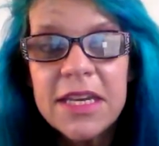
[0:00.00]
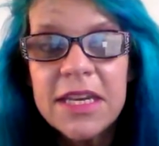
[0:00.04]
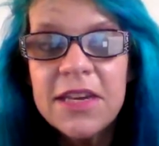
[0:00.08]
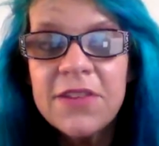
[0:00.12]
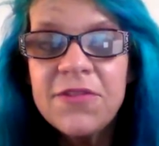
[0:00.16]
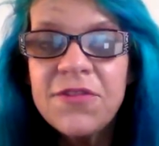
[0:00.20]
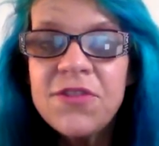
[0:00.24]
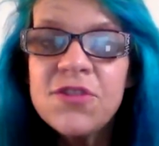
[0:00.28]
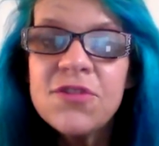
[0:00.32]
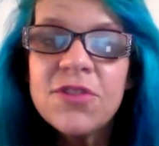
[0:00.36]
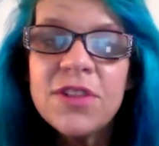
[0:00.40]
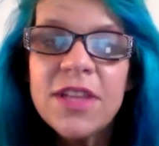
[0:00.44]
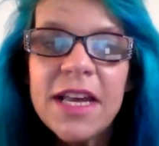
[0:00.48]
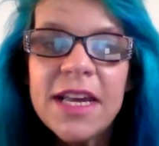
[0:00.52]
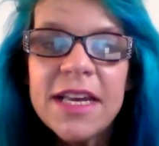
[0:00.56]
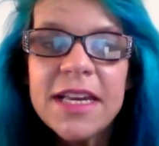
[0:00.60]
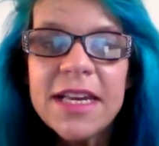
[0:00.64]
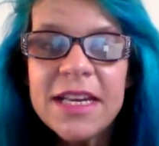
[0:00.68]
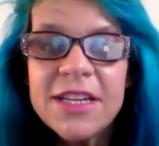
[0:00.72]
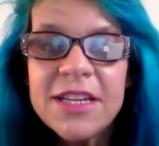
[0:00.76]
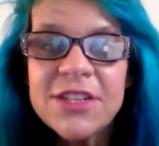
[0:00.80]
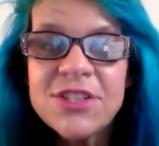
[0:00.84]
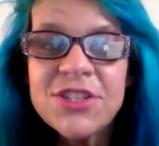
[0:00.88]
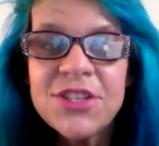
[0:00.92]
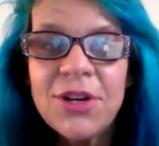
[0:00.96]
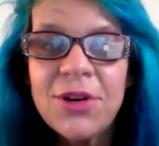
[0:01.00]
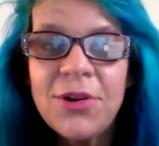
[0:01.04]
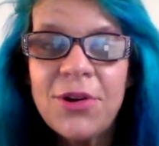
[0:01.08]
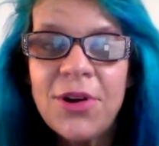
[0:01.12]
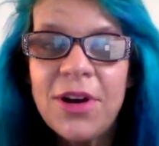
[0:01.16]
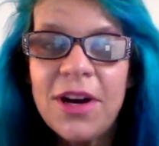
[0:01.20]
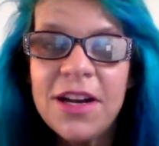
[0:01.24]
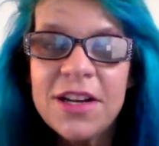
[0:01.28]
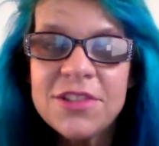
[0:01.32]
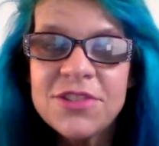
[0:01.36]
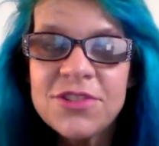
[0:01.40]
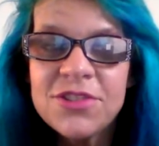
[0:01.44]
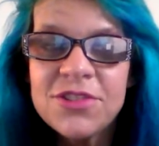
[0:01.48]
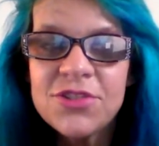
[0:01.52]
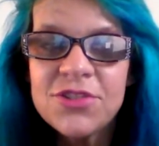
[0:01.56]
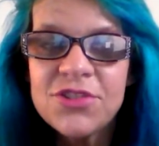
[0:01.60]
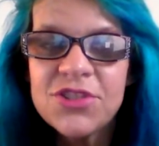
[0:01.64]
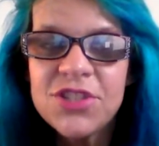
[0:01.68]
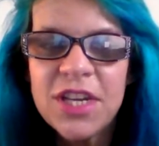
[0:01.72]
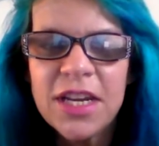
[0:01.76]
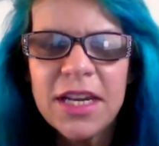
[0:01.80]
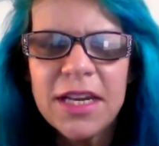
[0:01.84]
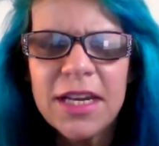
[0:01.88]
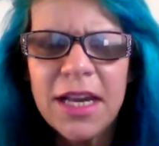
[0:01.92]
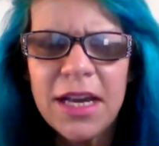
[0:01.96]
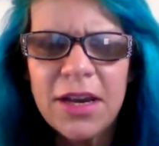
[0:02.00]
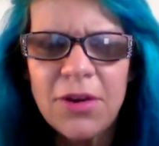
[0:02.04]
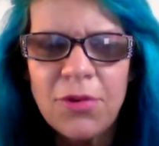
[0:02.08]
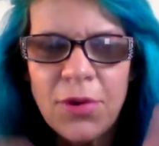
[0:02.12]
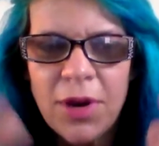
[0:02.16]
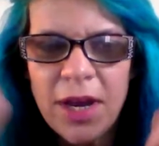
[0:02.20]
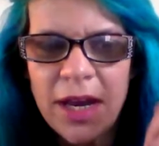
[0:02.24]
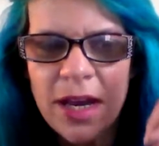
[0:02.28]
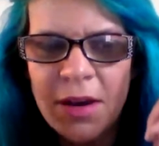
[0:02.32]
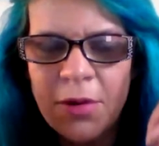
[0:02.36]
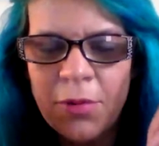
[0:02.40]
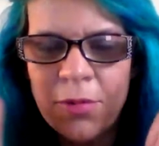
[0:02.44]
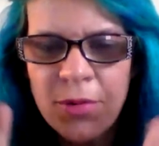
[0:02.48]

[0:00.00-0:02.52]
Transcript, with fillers: If you like our show, also check out our